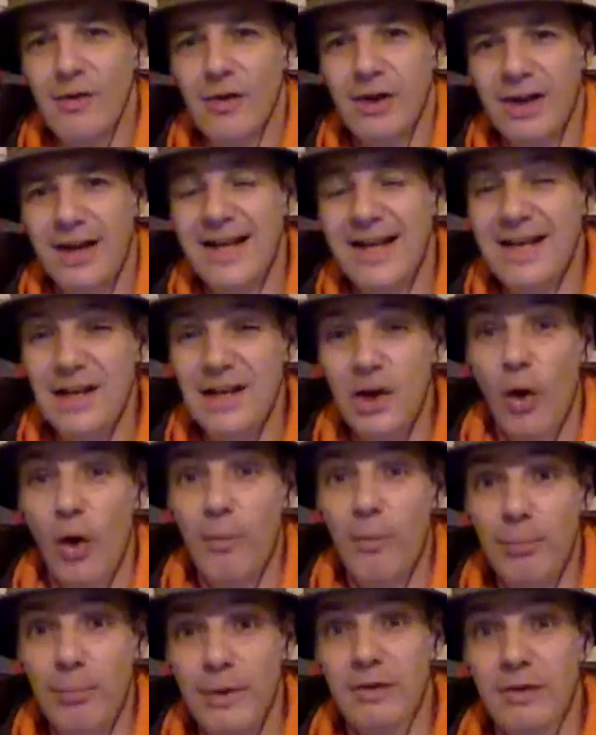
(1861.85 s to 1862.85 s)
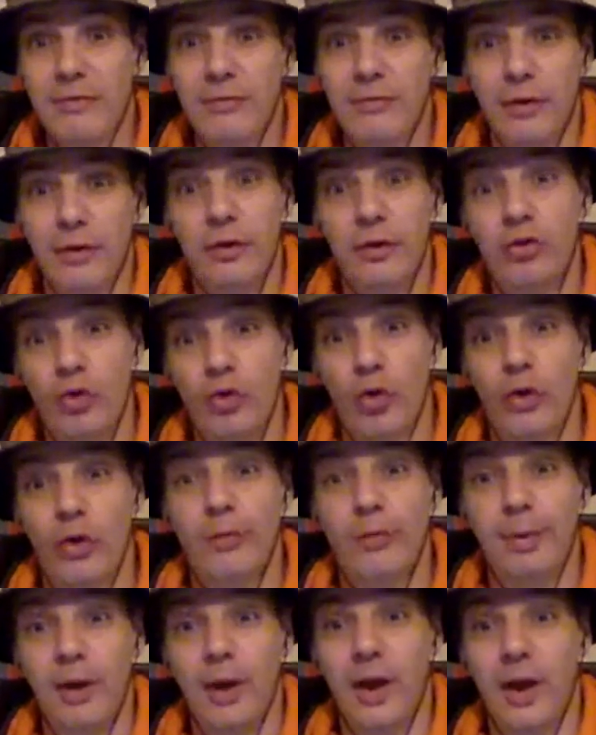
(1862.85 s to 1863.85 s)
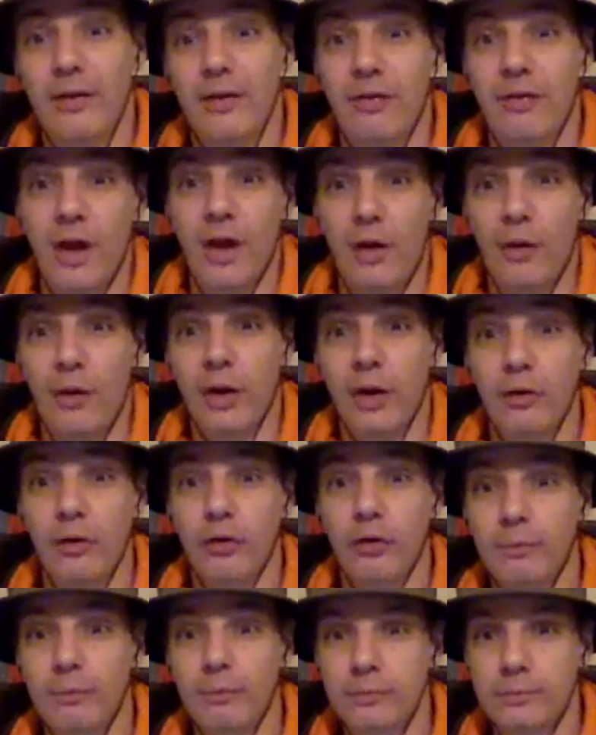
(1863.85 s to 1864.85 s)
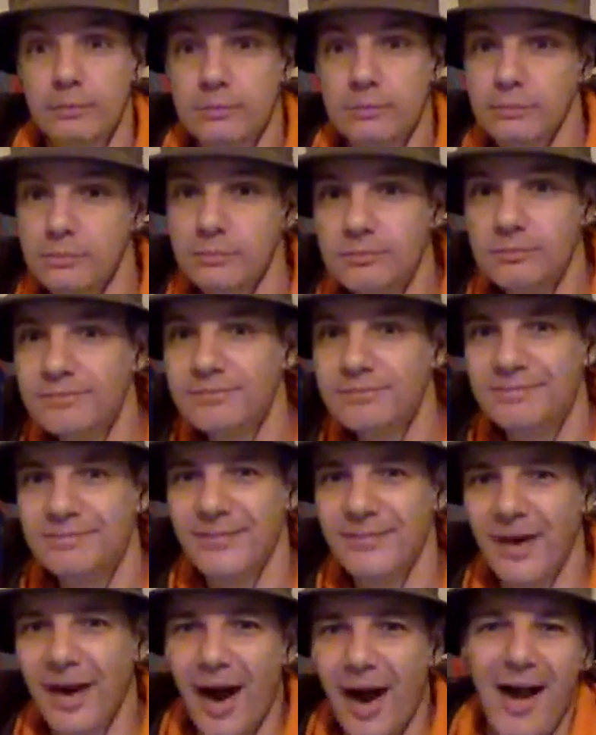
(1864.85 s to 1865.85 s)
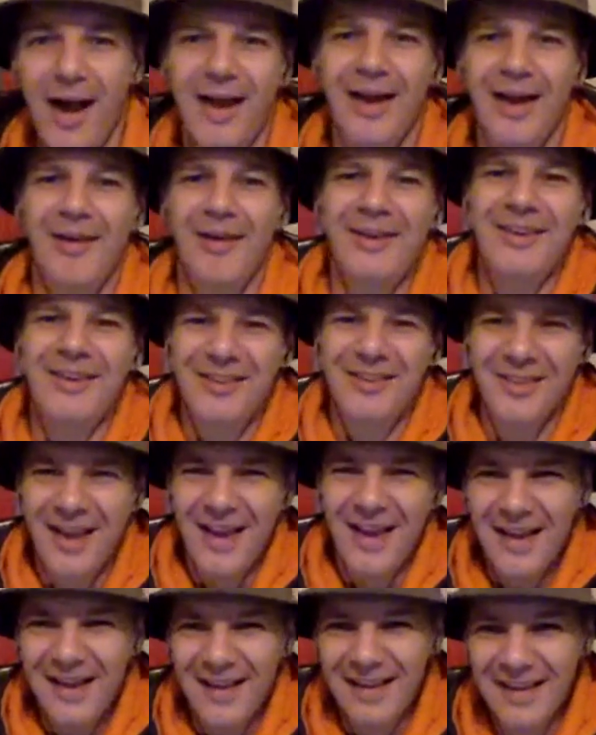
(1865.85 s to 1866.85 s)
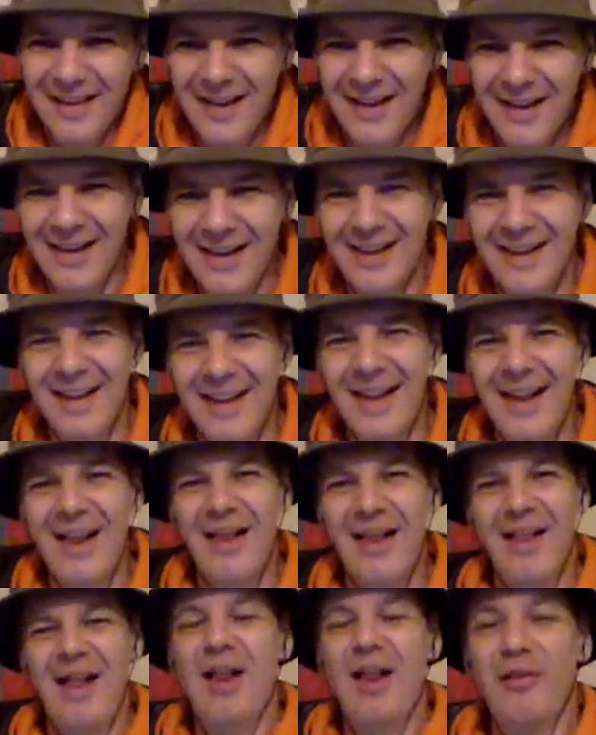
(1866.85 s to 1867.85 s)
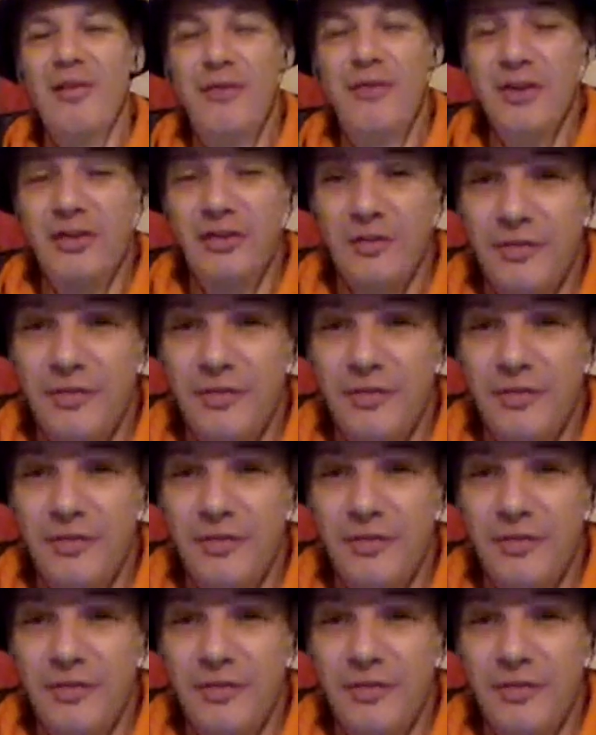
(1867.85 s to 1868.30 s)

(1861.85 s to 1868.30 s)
can he not be a first choice player for the Hurricanes? I mean, just the